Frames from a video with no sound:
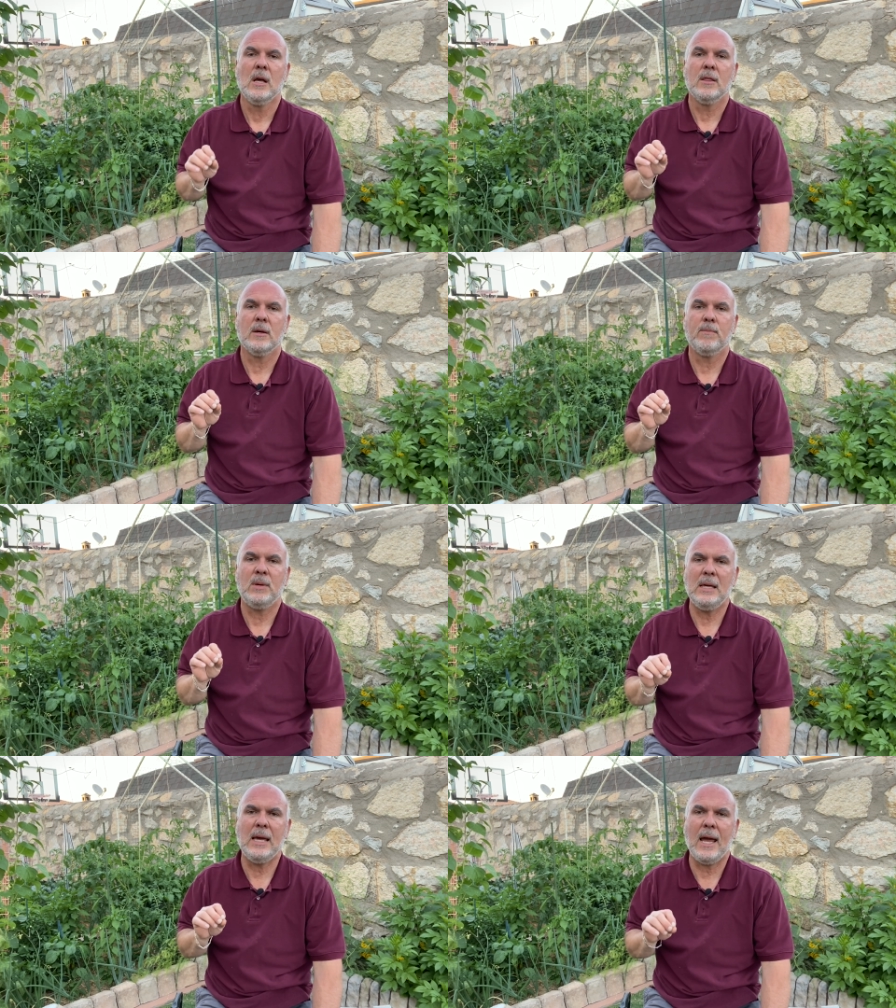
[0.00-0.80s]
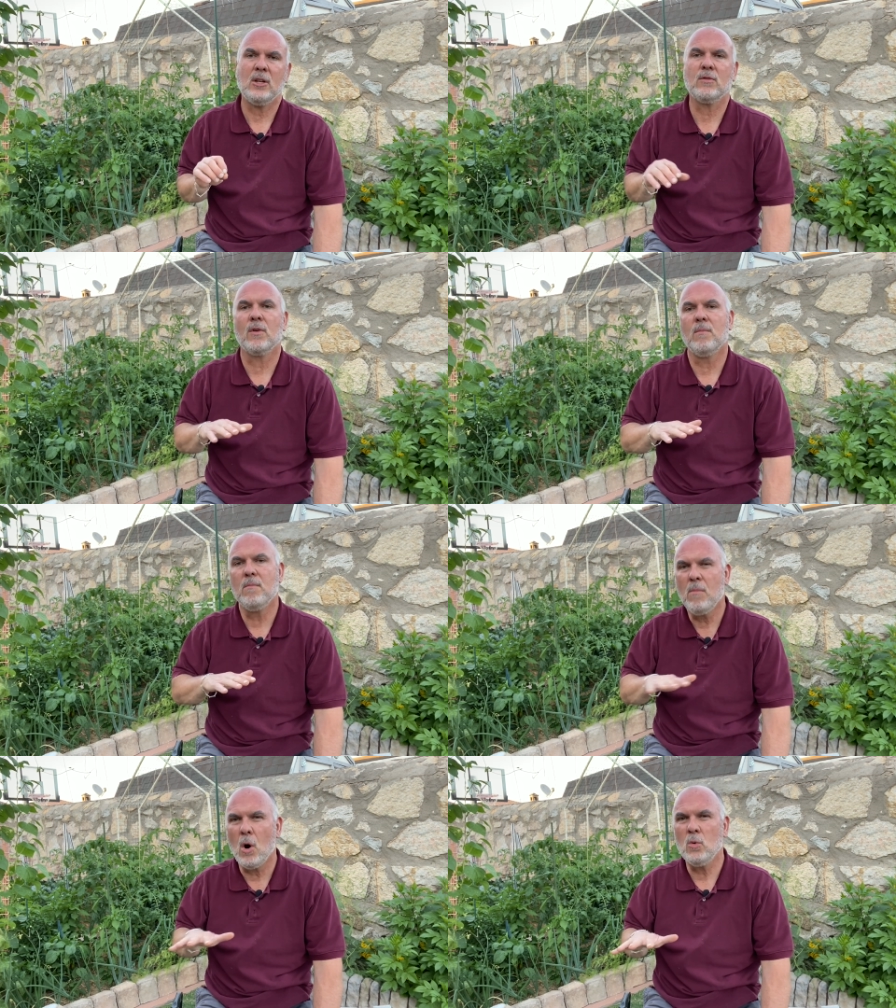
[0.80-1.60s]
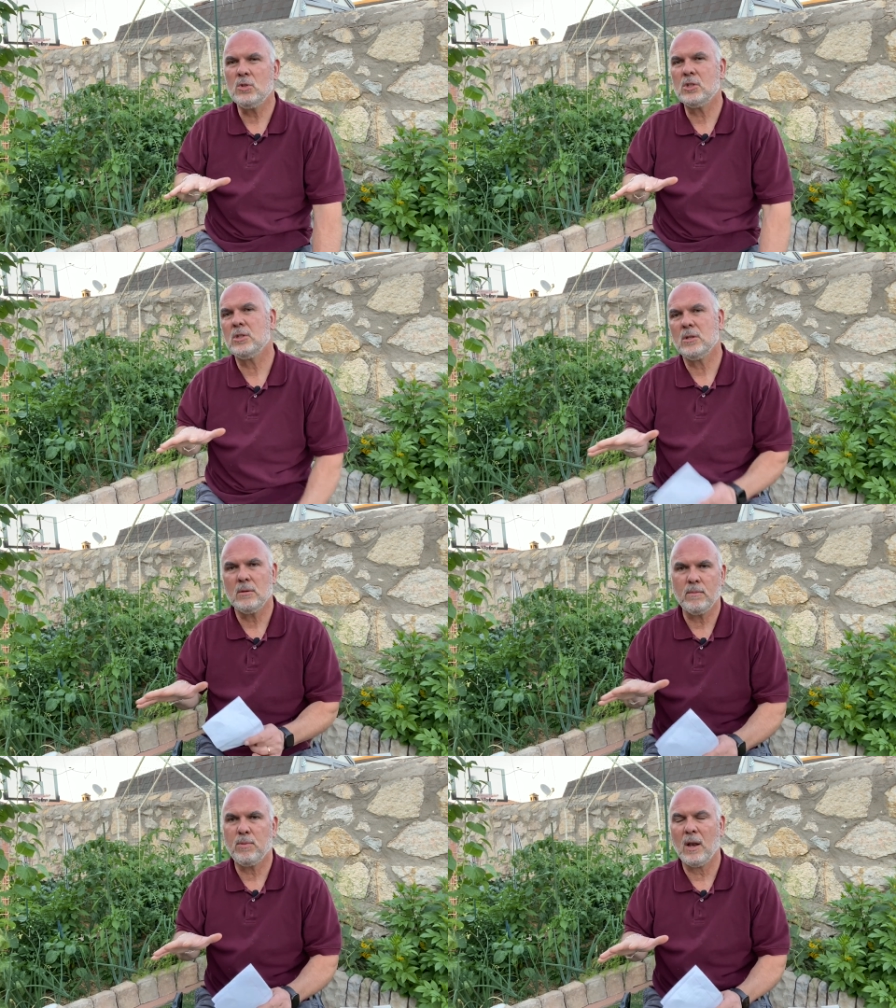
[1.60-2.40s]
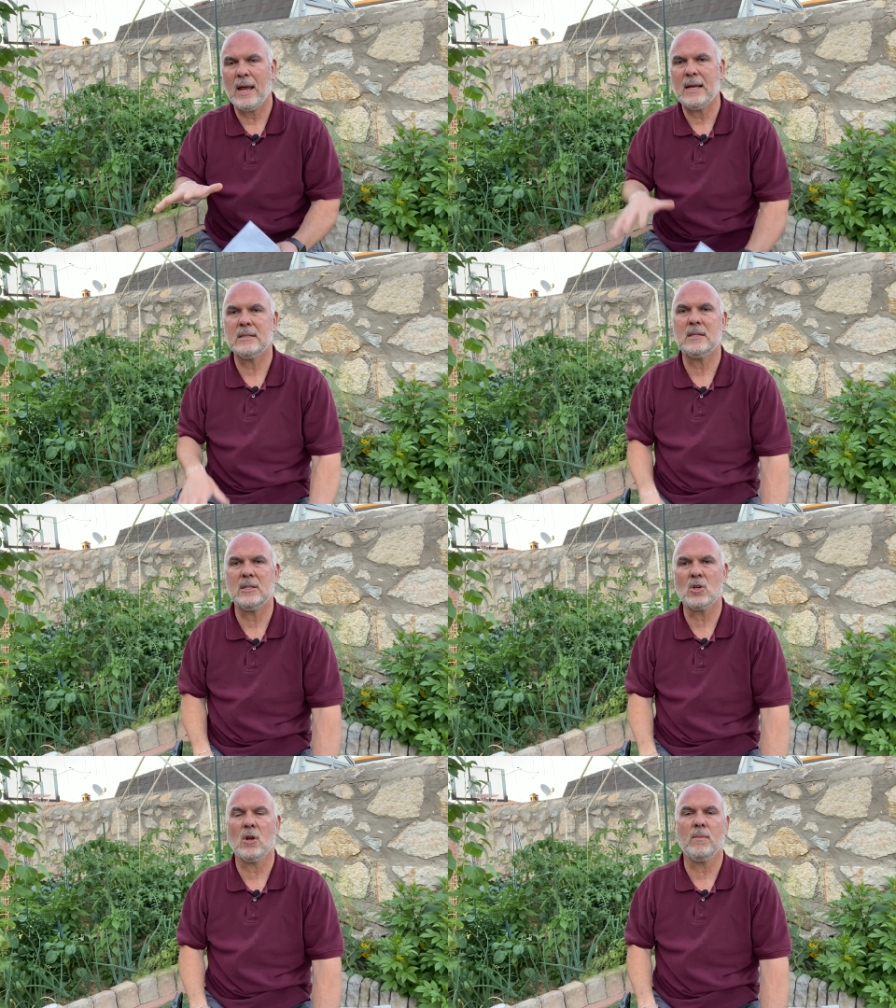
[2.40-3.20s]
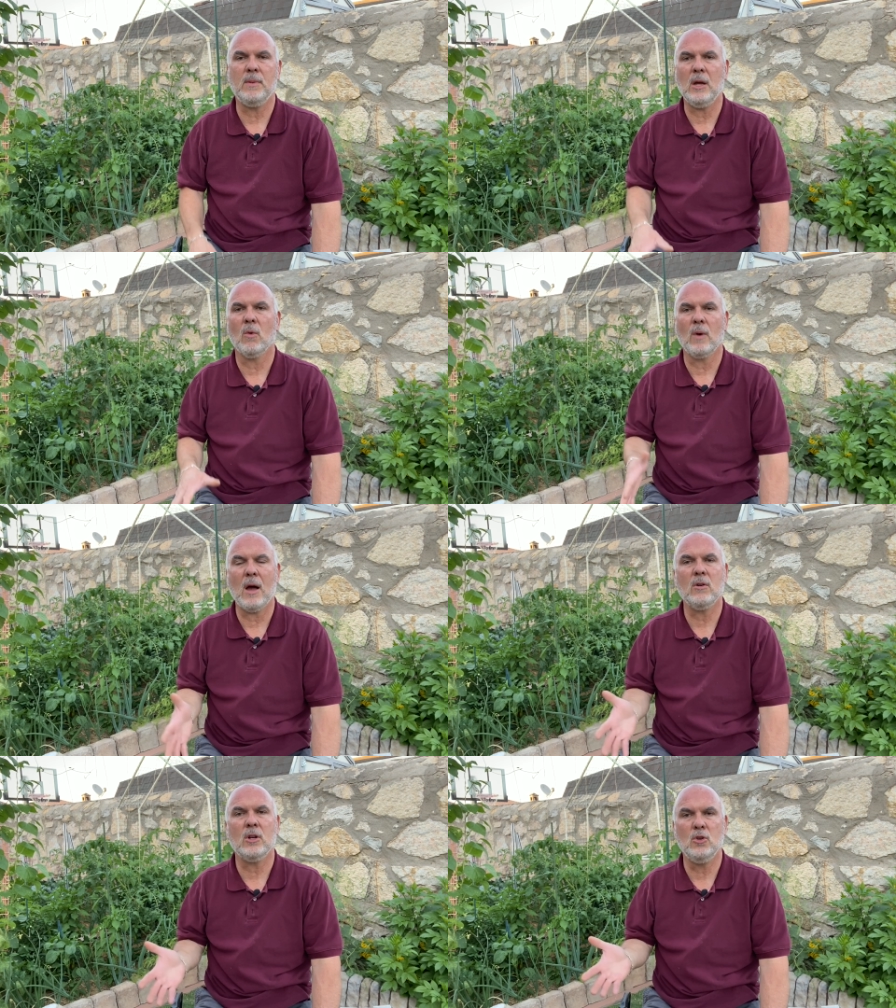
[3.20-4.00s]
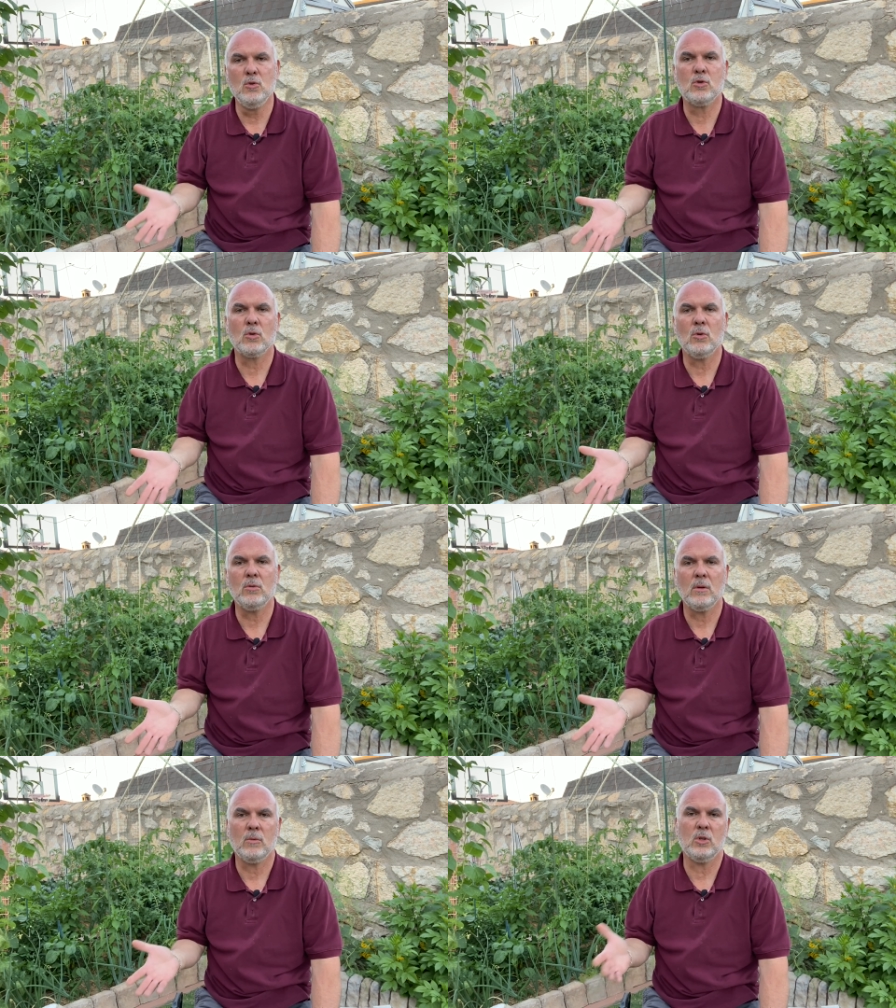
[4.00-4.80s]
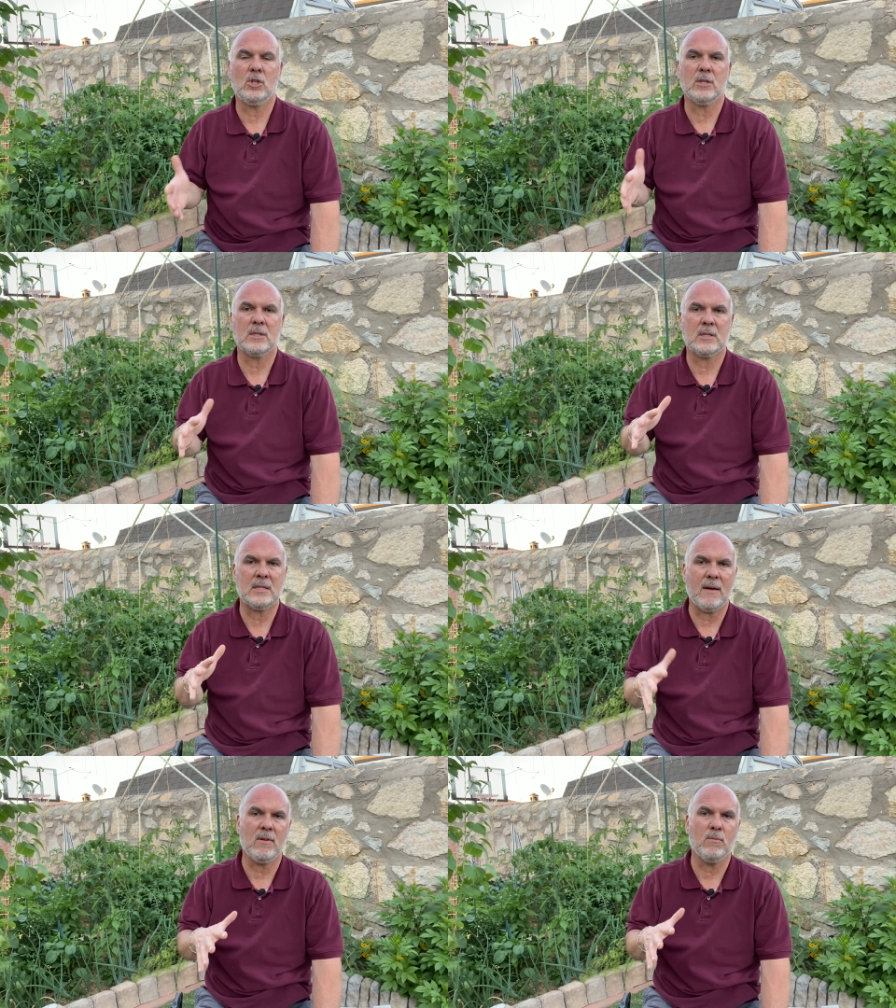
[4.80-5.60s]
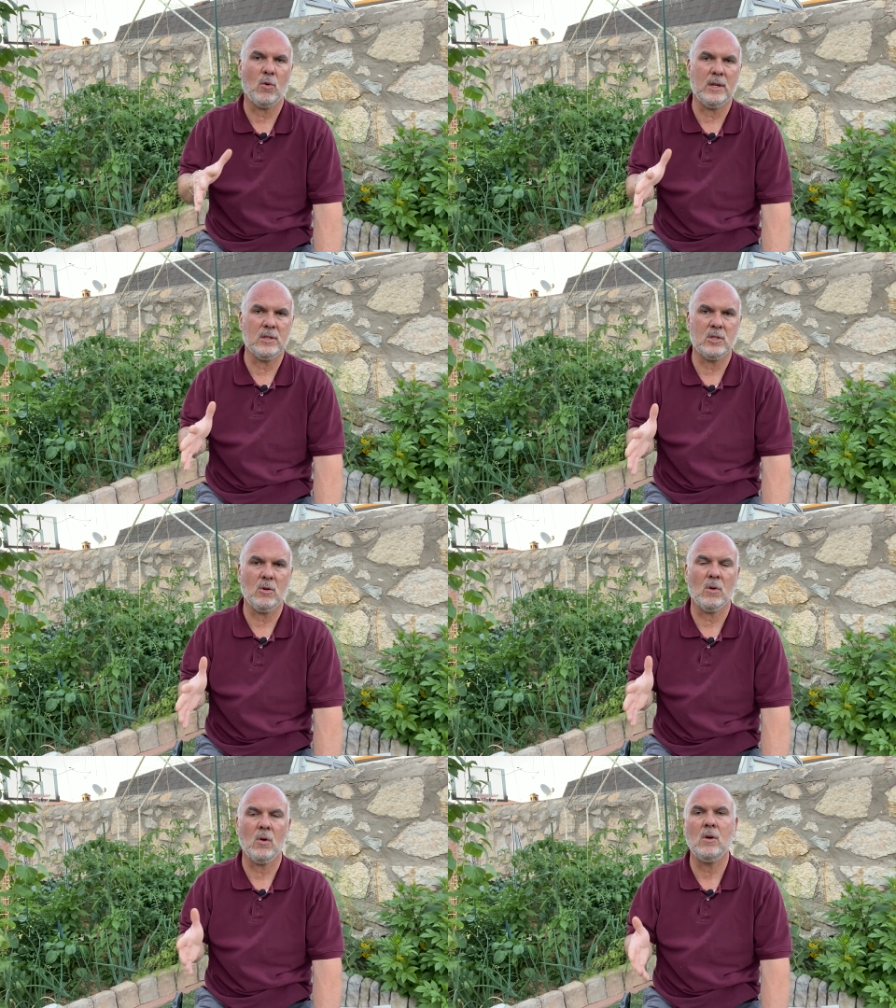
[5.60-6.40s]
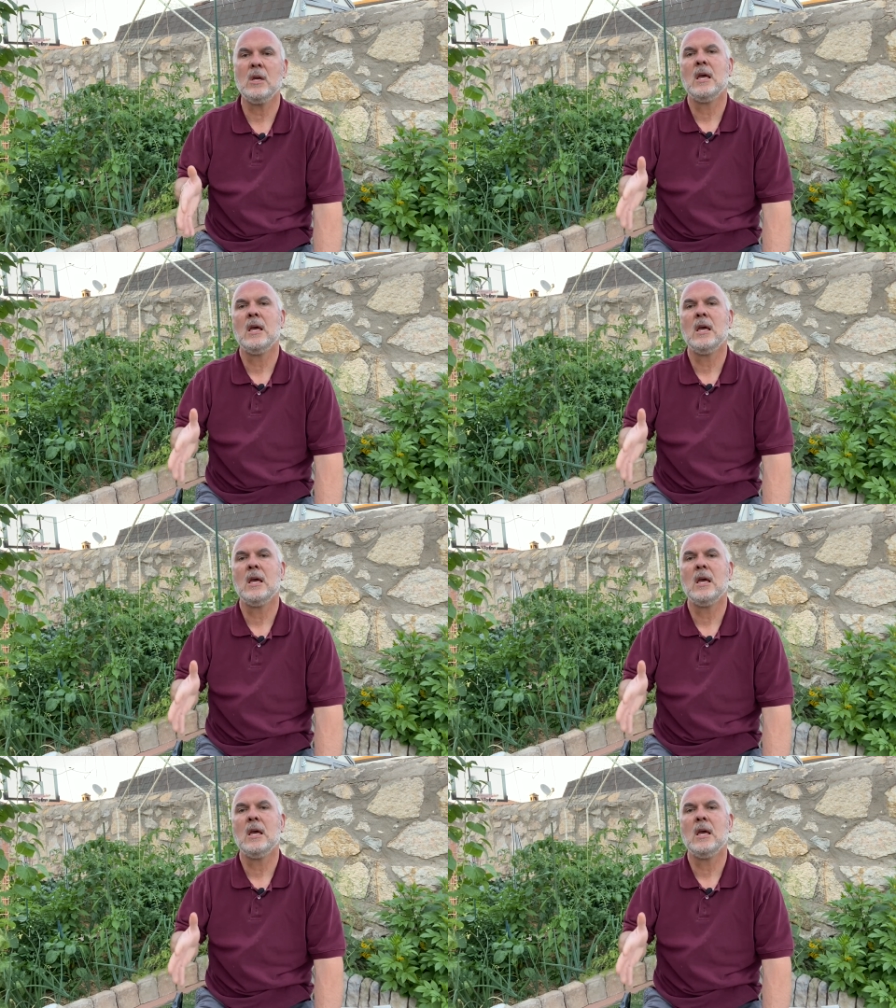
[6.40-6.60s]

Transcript: The pH for most plants is going to be around a neutral, which is 7.0.